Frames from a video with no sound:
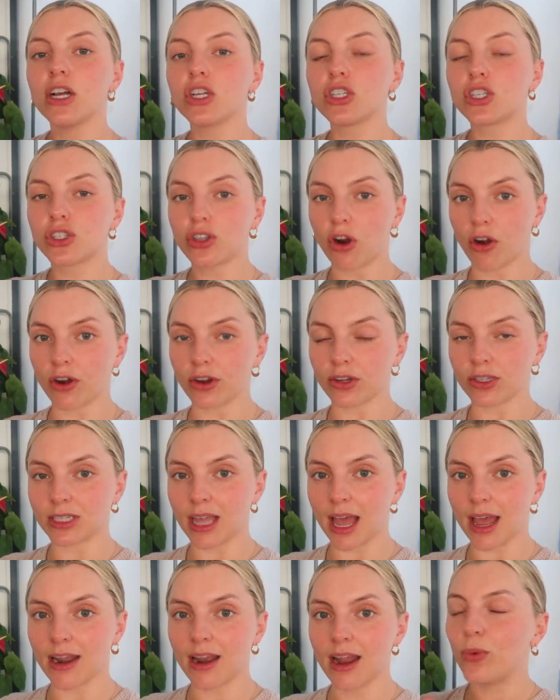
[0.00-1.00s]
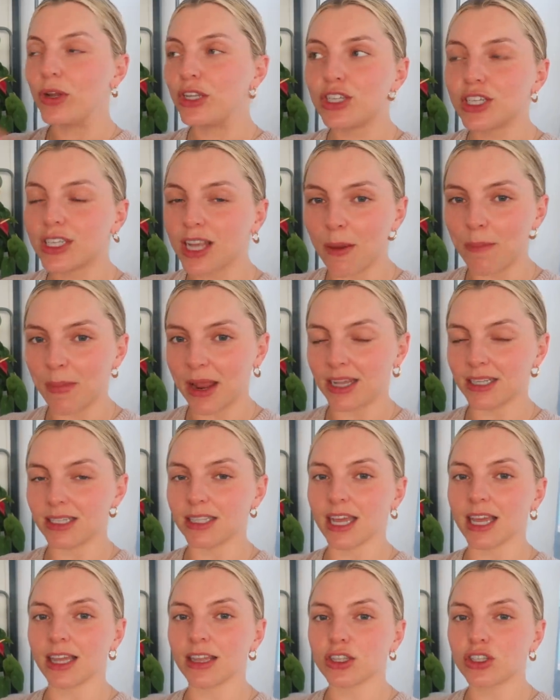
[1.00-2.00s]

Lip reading: starter set, which is amazing.